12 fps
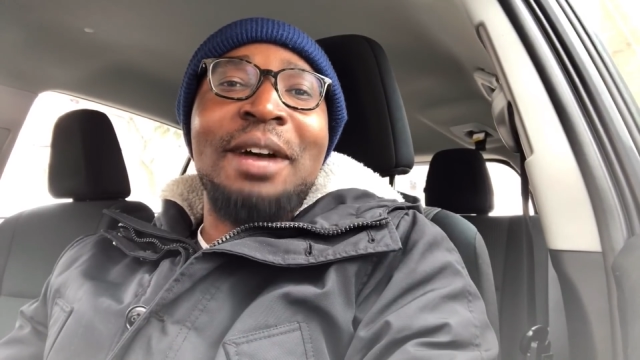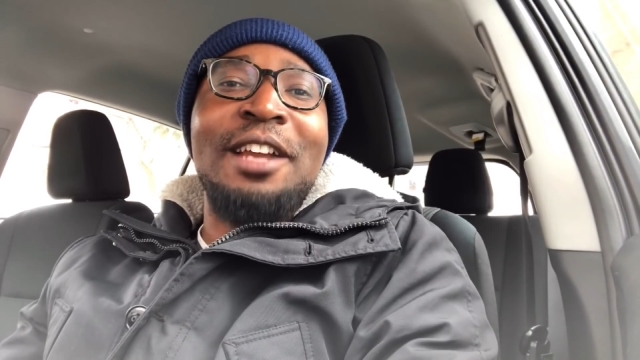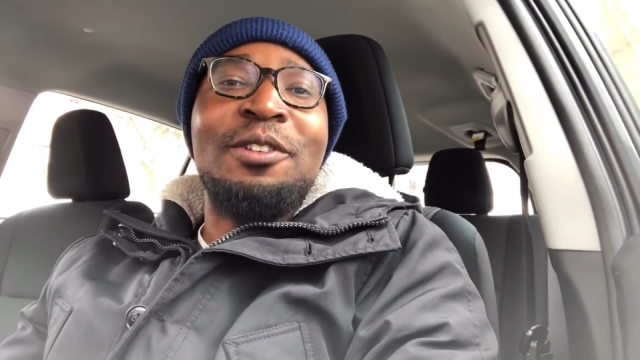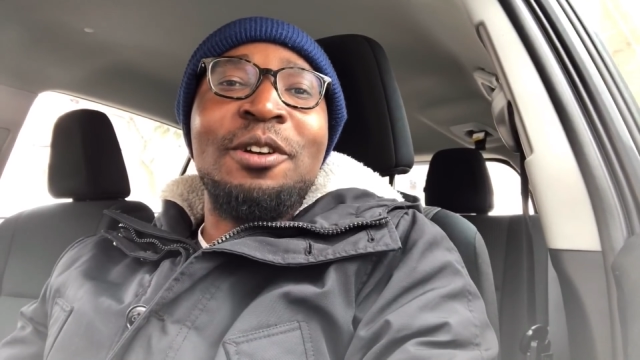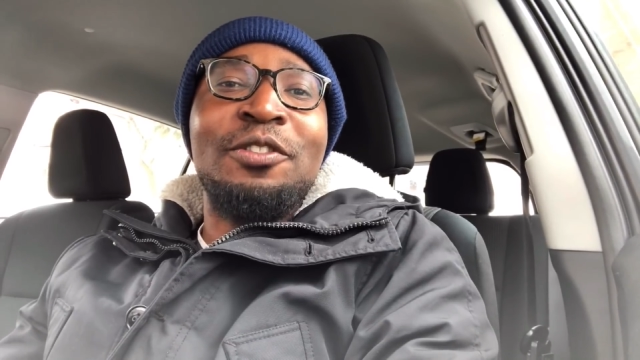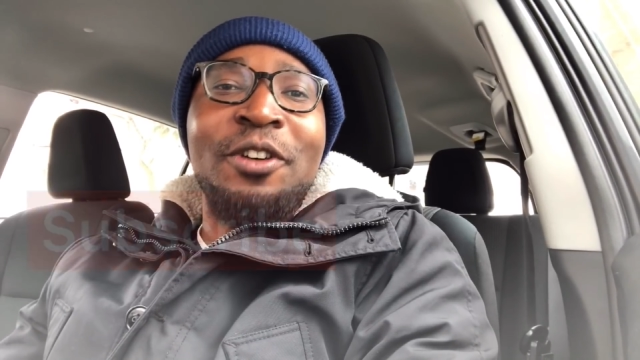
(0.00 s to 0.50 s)

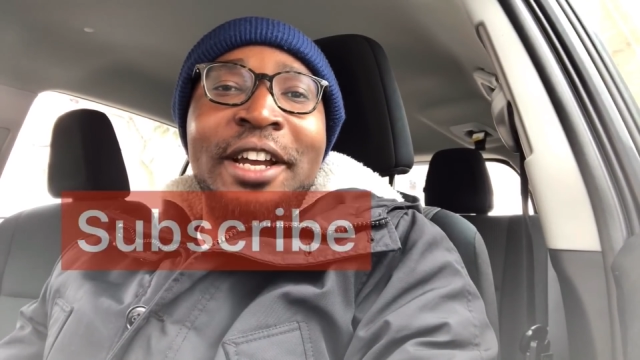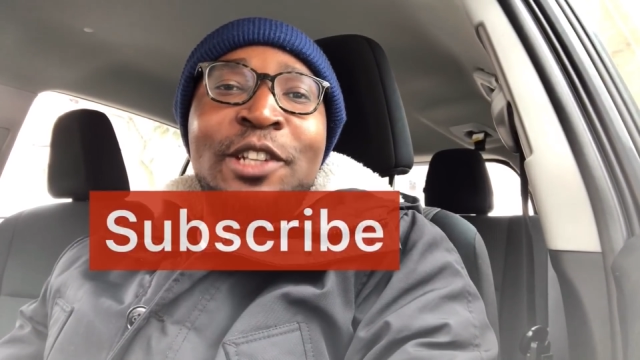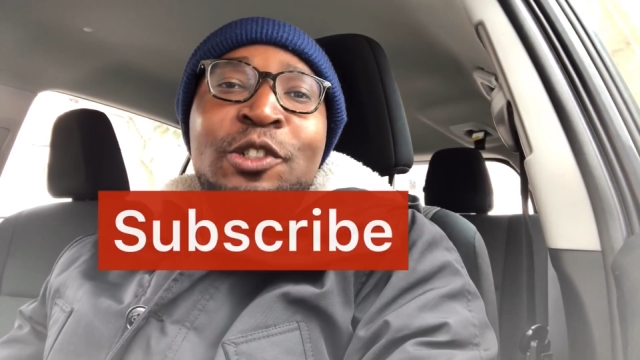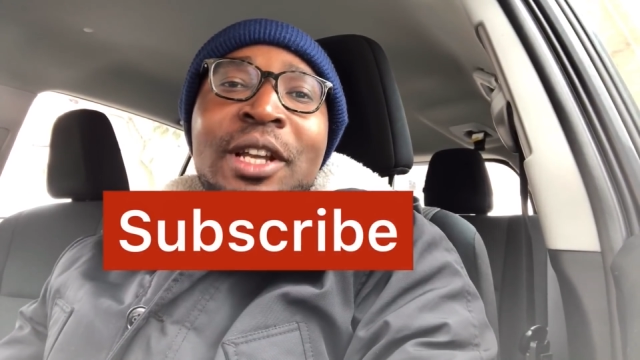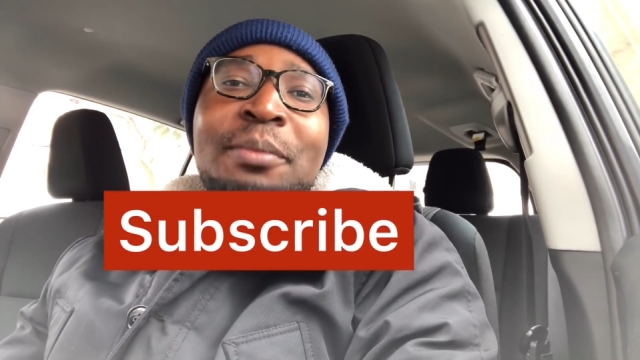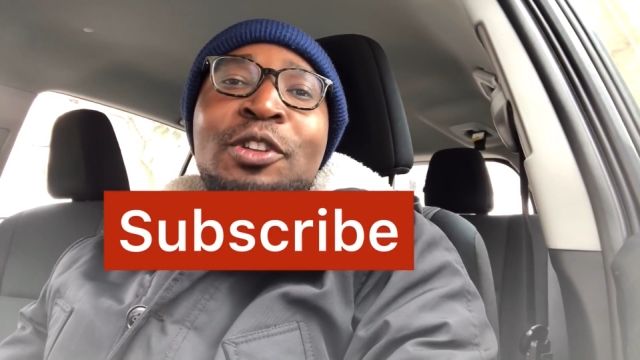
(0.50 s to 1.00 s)
and don't forget
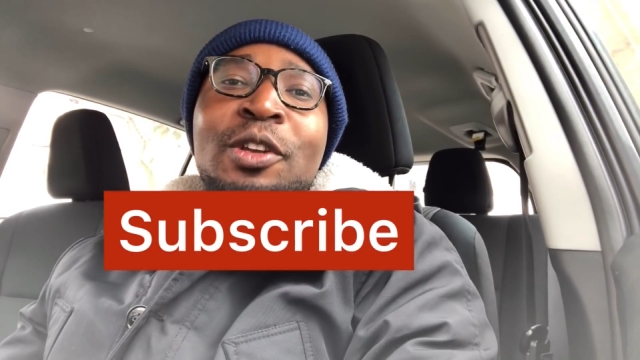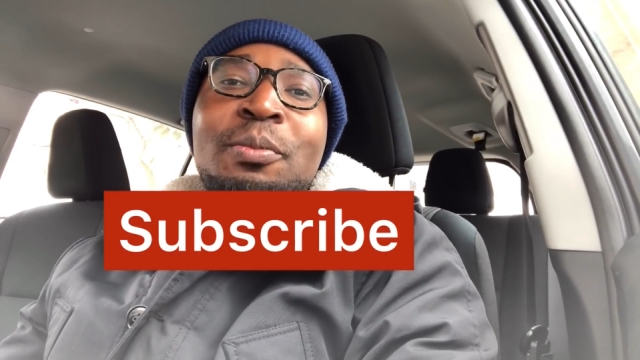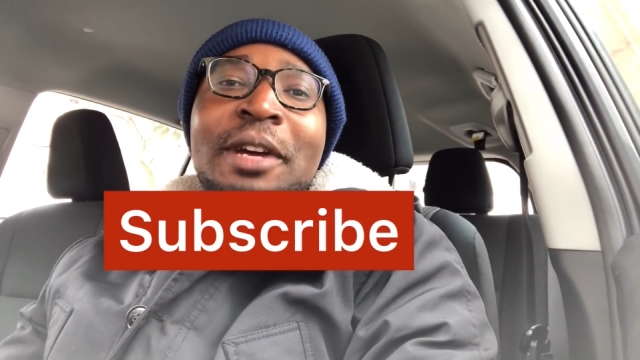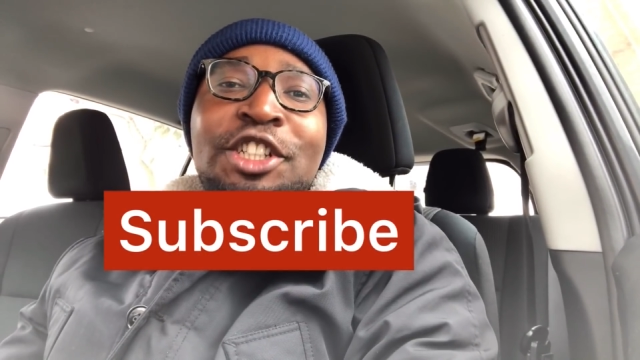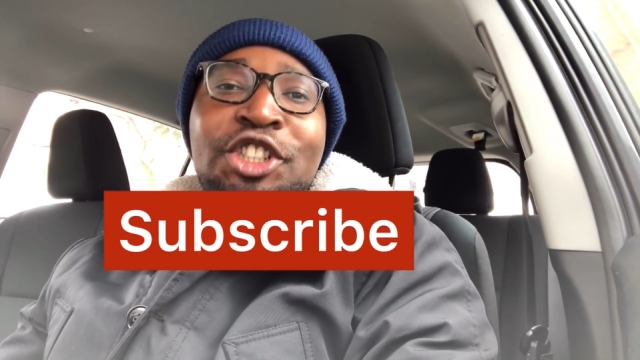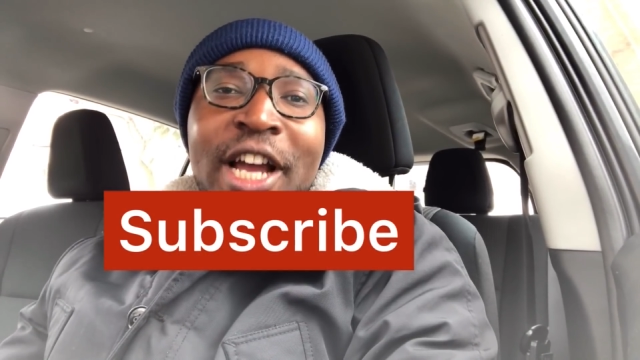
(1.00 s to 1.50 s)
to subscribe to
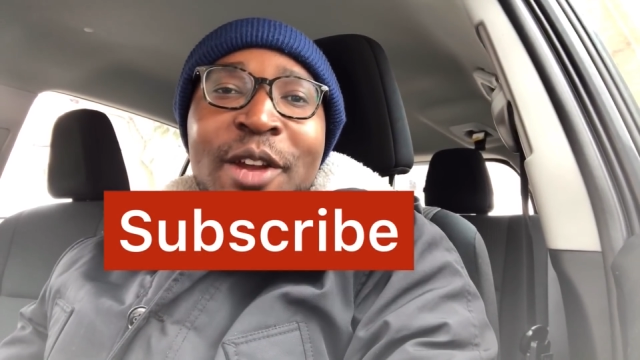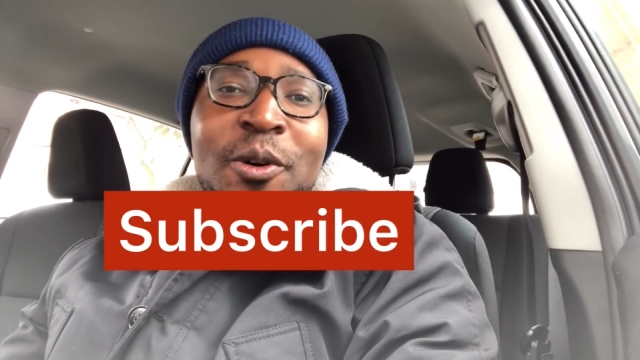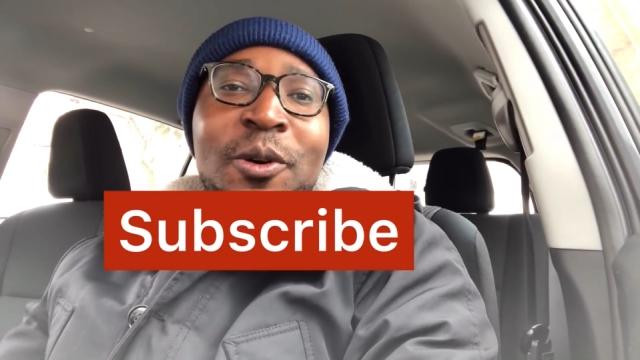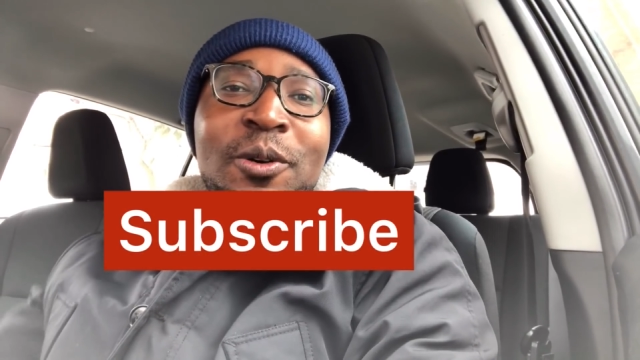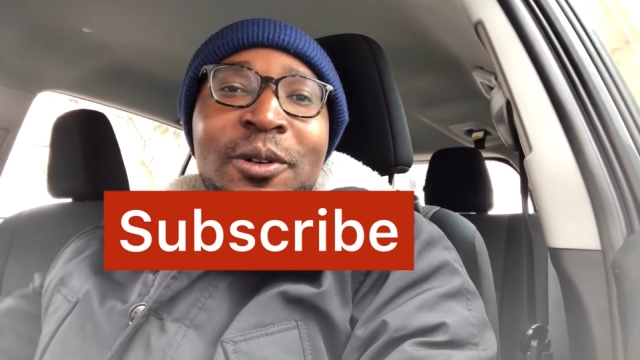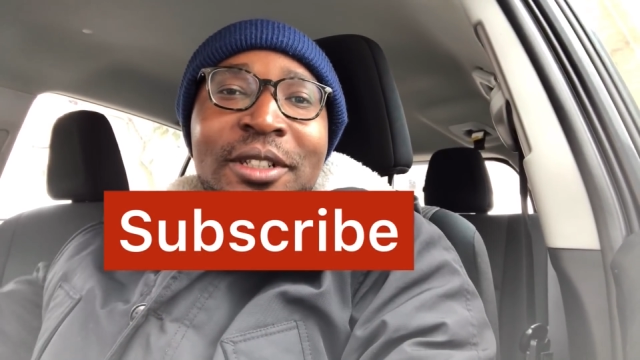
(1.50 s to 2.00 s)
my
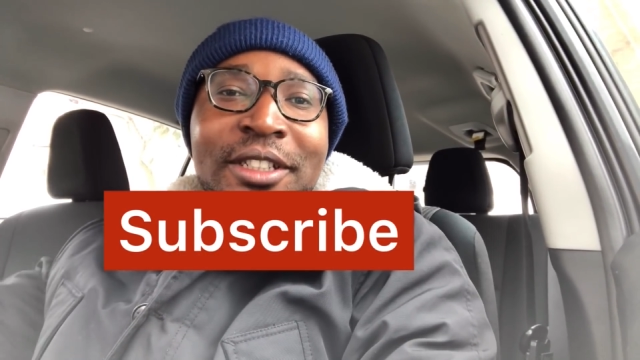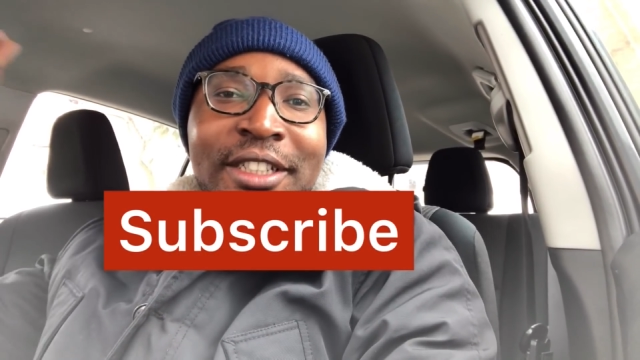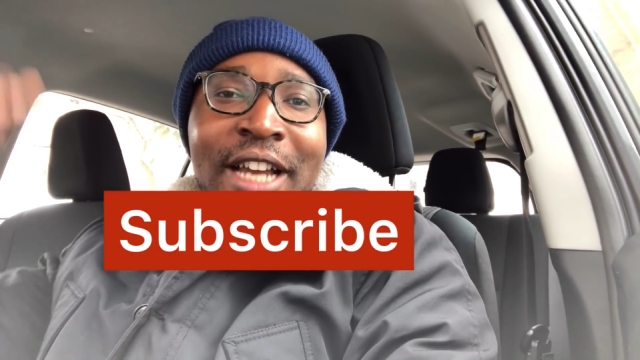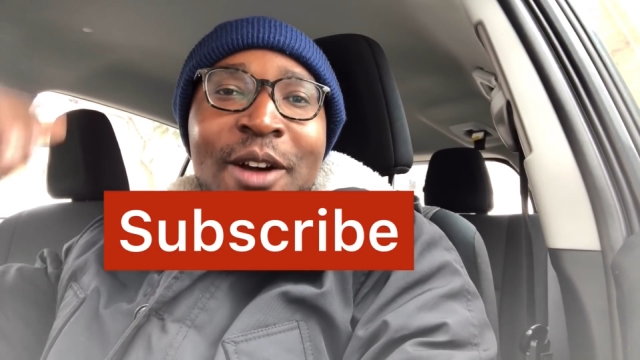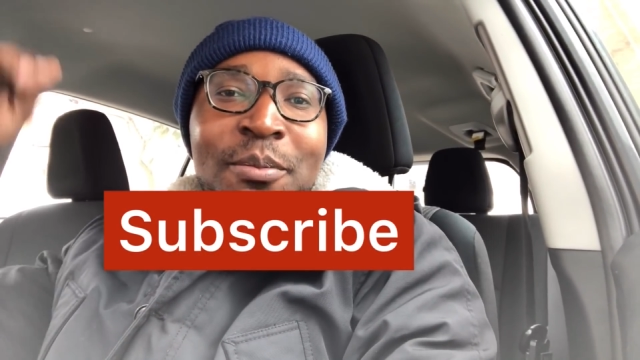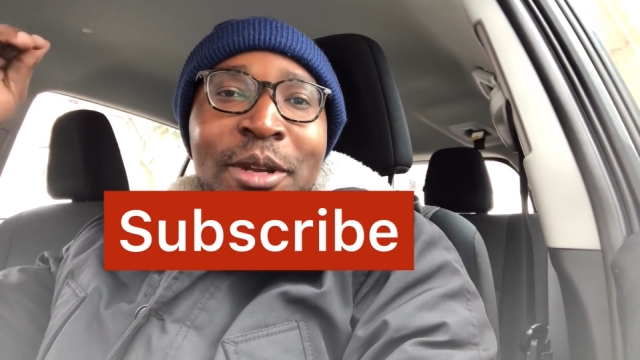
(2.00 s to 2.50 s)
channel
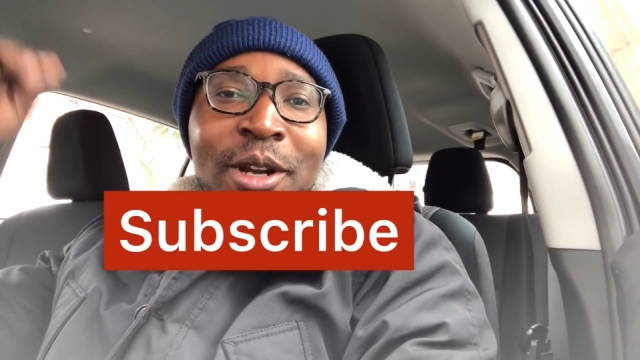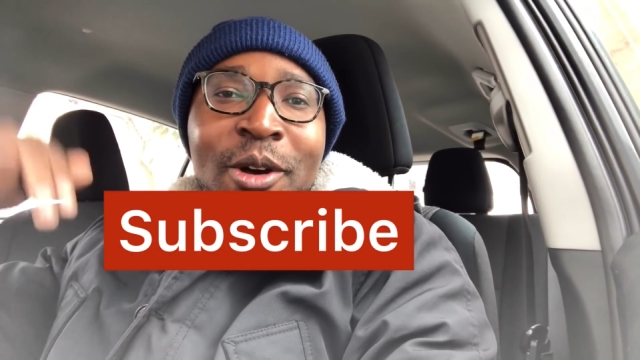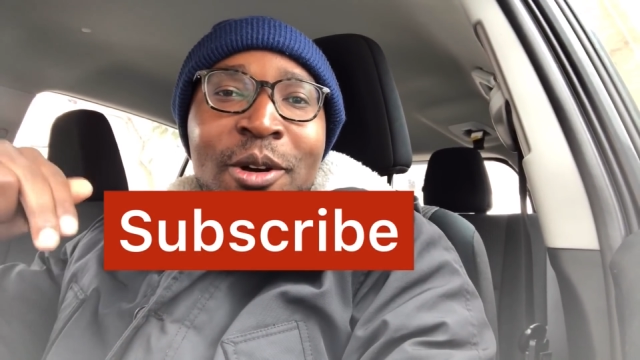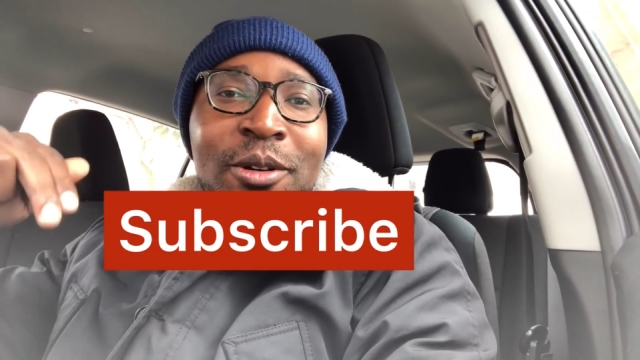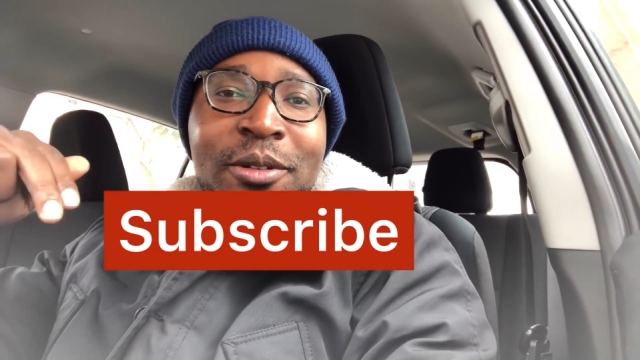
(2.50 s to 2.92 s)
down below.